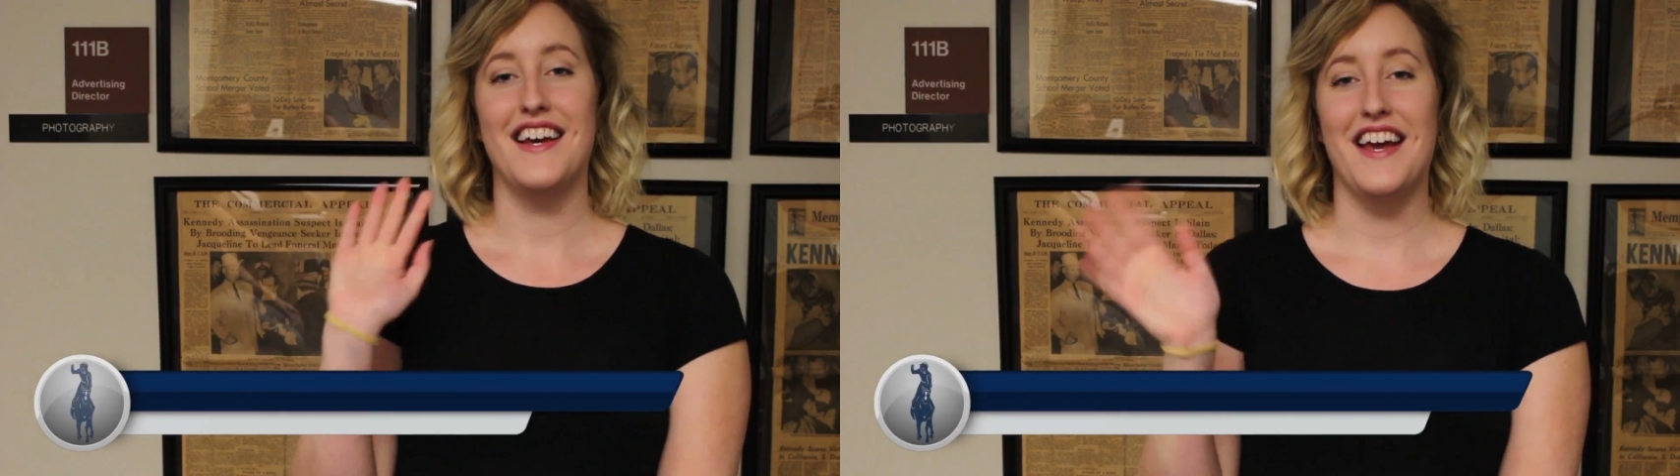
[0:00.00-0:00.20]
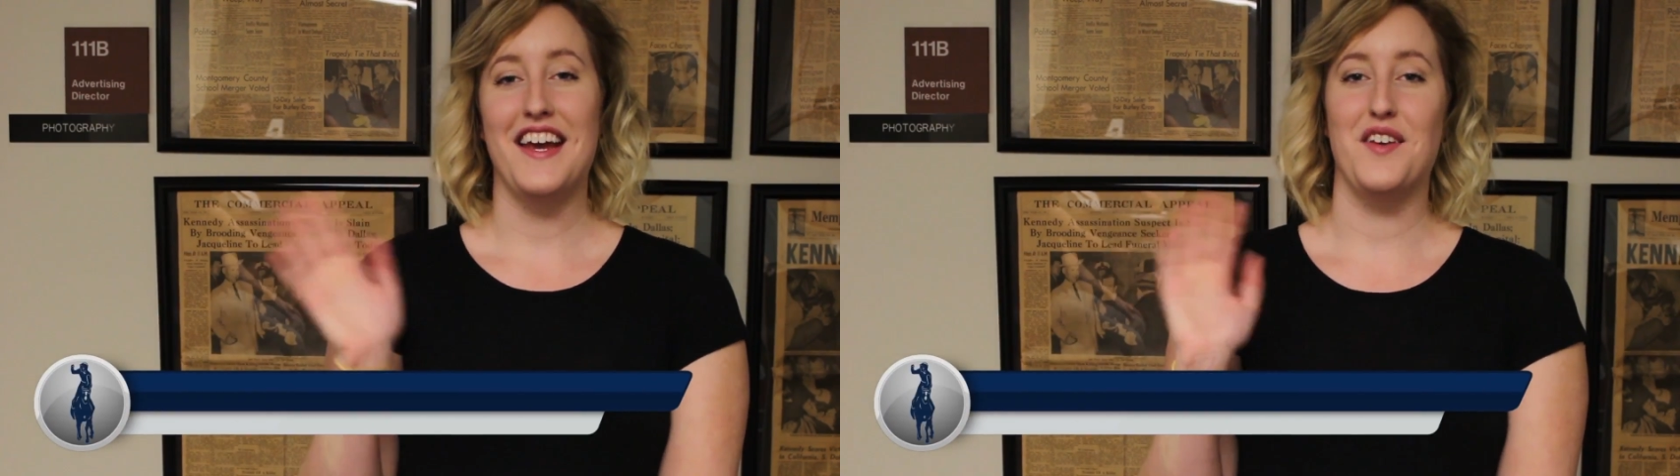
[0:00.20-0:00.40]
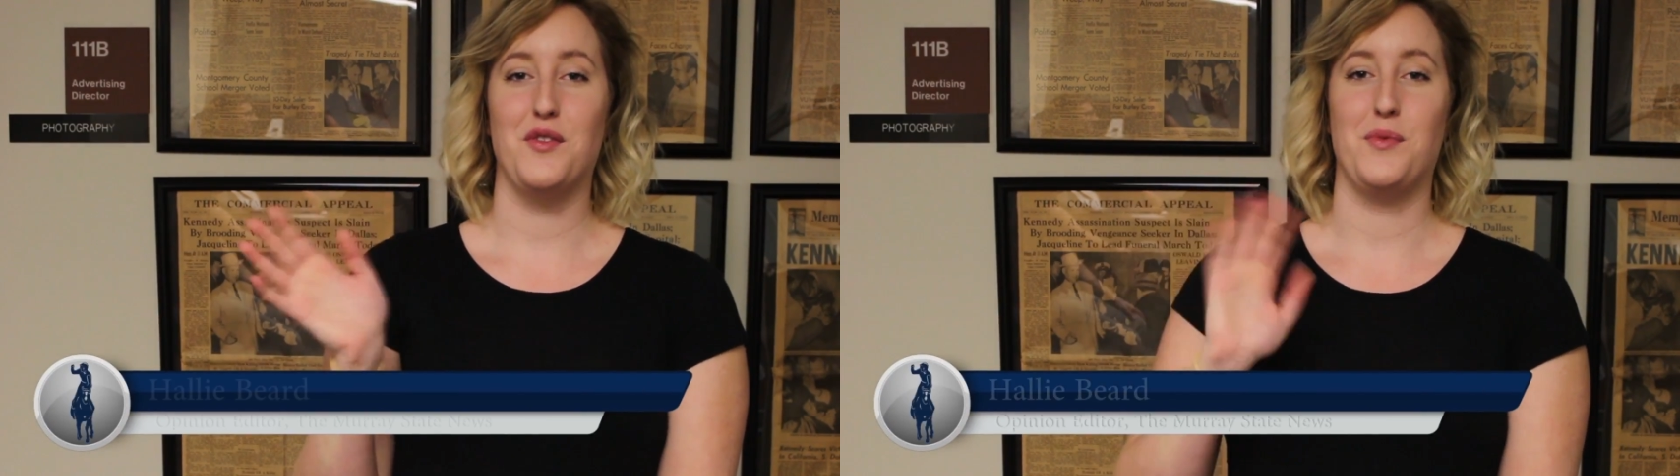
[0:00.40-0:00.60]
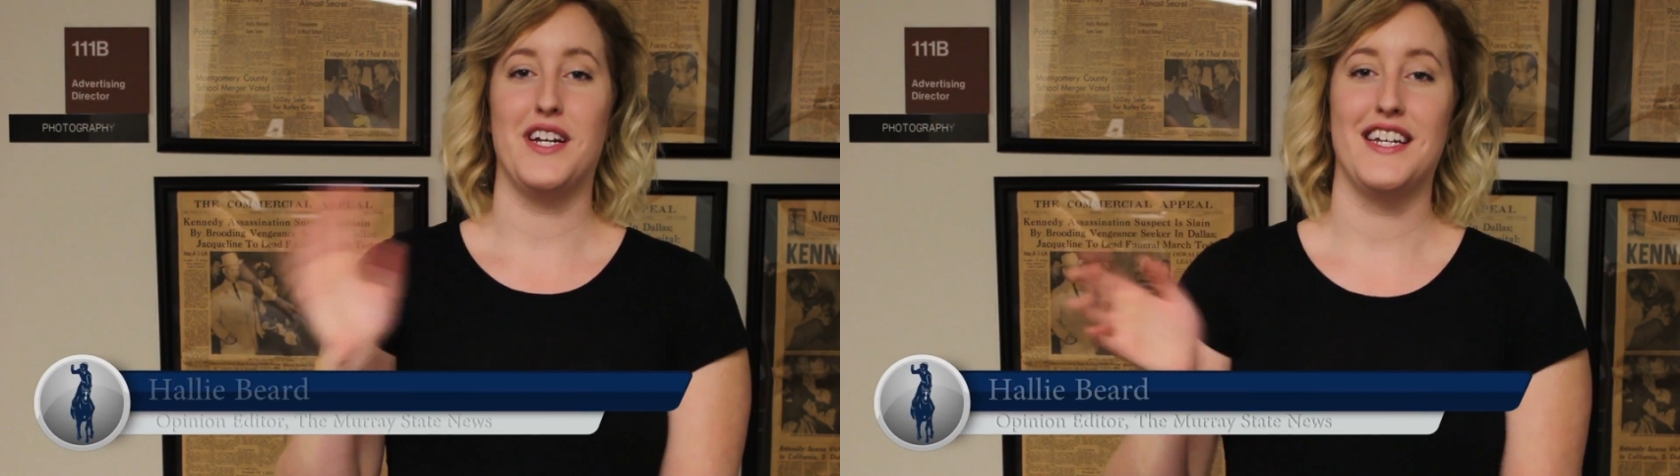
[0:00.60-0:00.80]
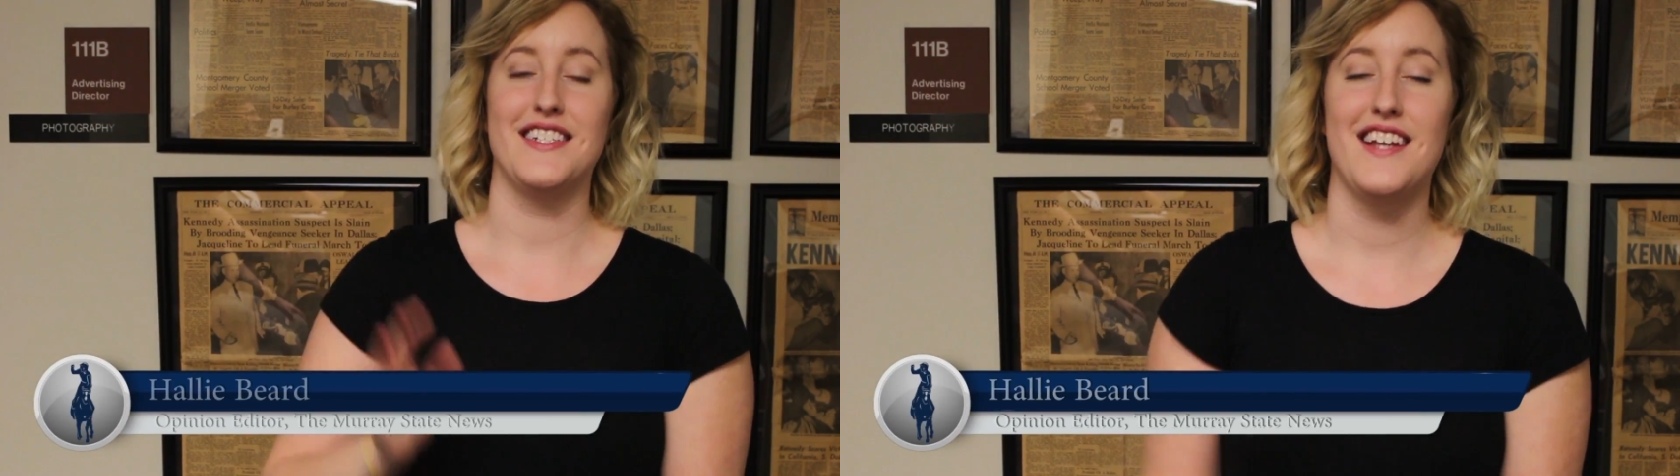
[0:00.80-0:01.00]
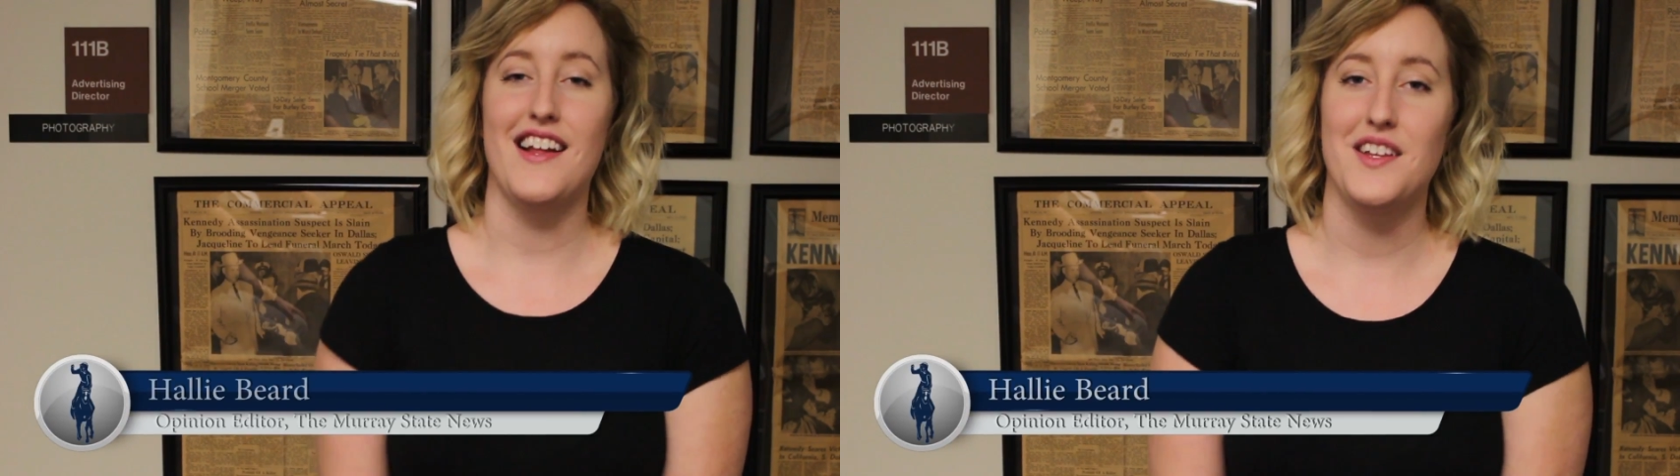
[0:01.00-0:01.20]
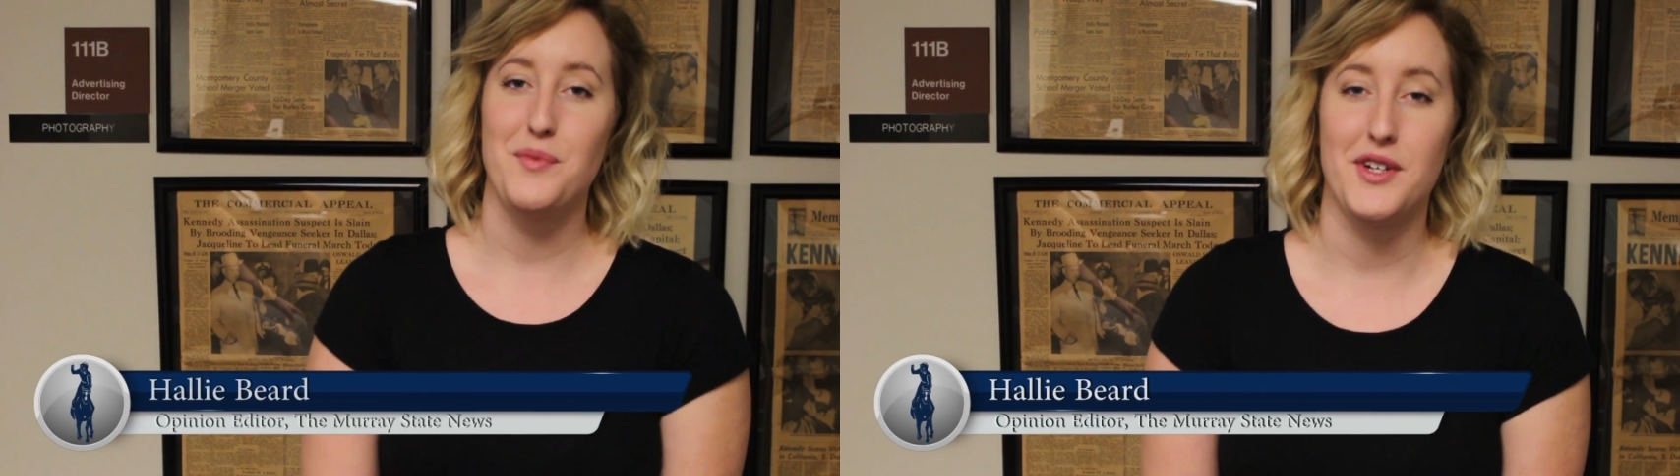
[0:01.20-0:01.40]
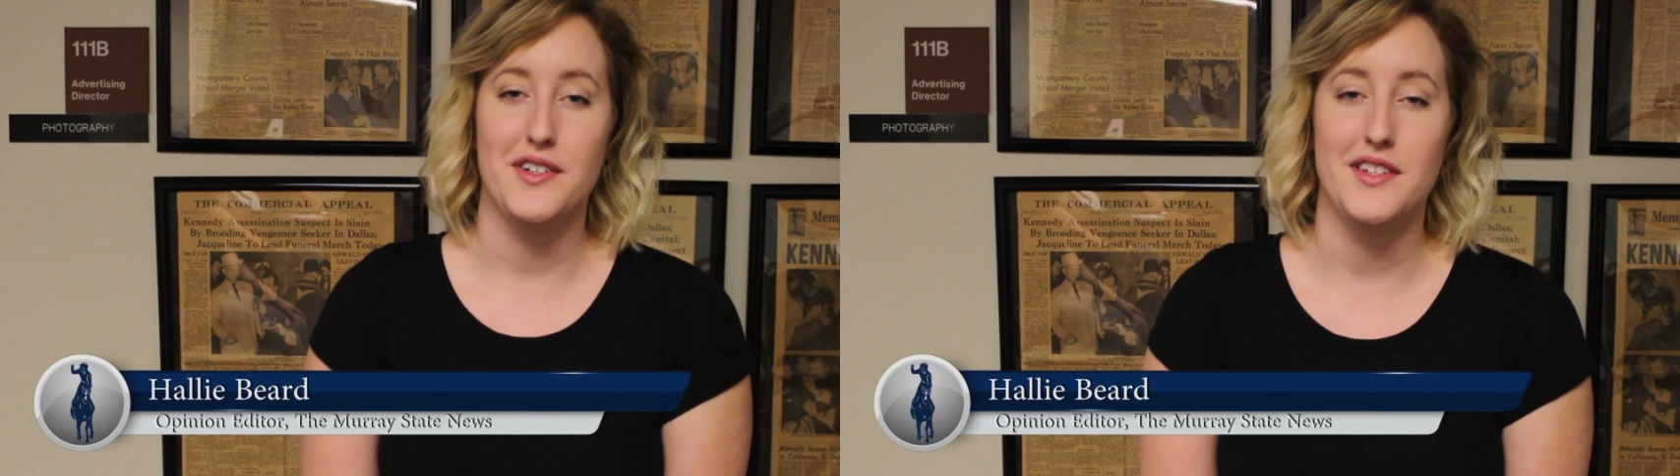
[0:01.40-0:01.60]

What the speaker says: Hey everybody, it's Hallie Beard,